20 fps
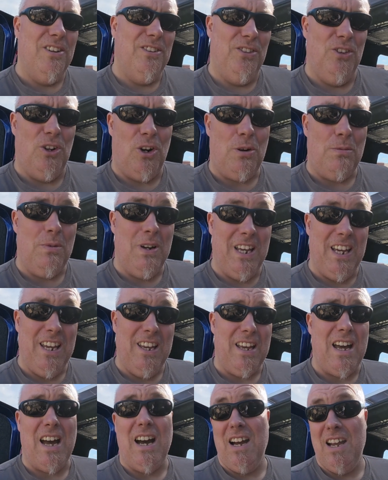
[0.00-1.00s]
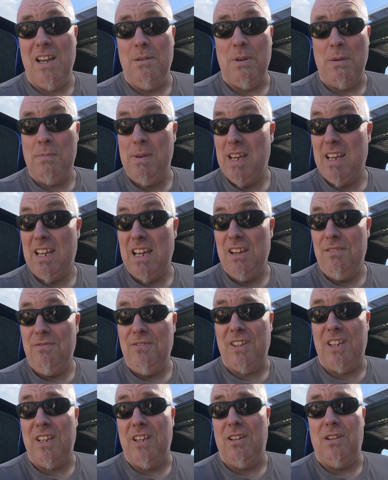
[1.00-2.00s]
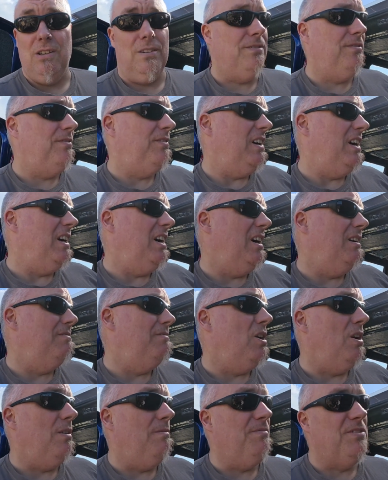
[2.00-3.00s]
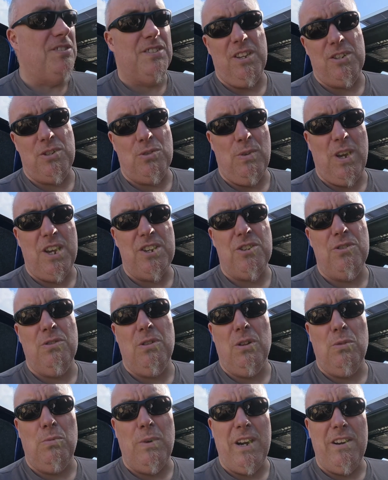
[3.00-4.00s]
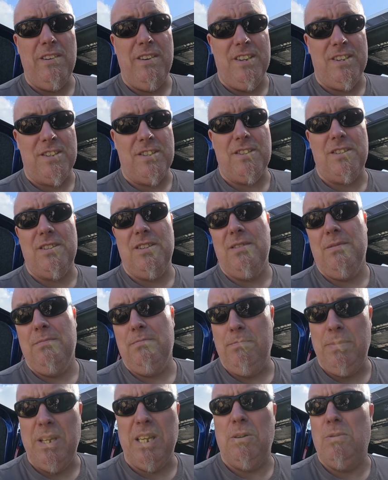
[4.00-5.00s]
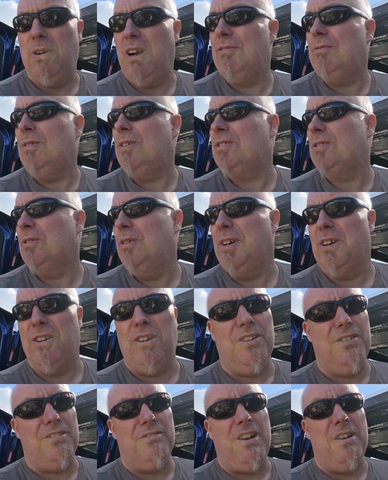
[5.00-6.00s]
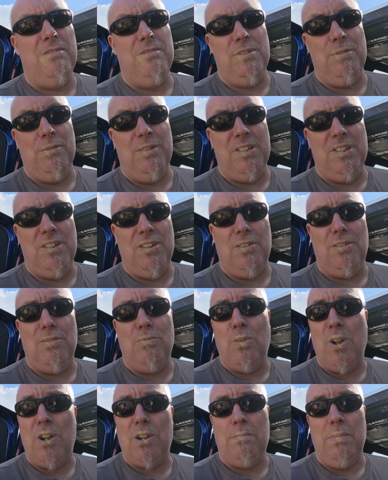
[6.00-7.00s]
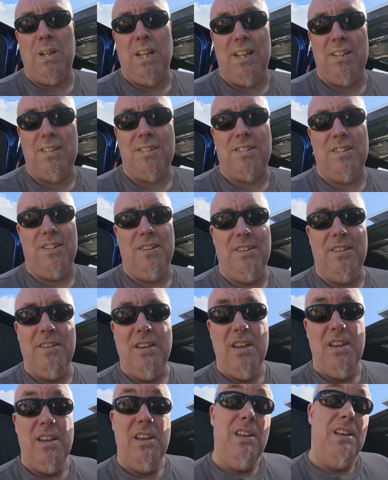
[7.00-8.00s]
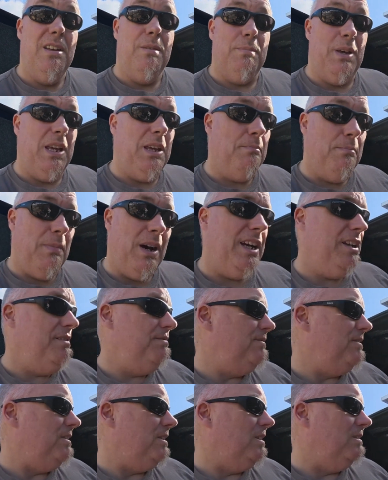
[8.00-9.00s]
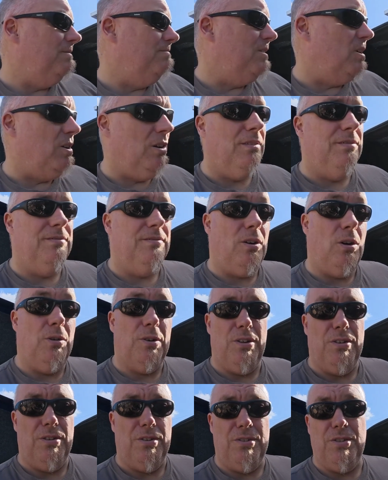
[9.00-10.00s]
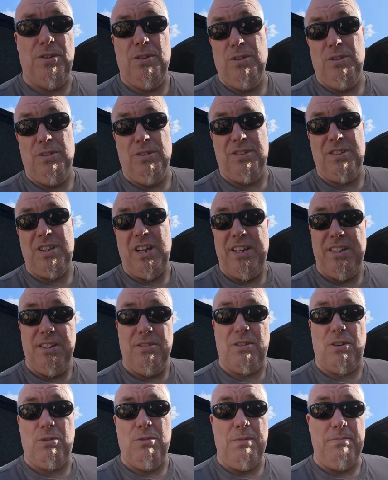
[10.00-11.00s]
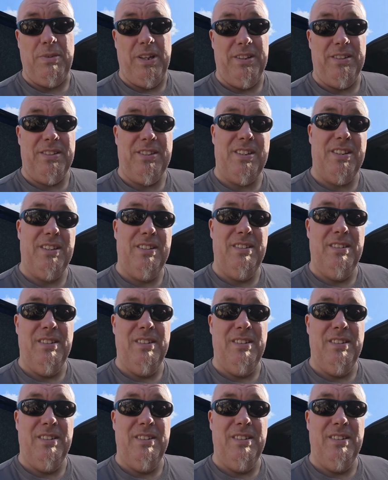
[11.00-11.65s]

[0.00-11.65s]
Normally, I am a big advocate of situational awareness, being aware of what's going on around you in your workplace and being mindful of all your tools and your equipment.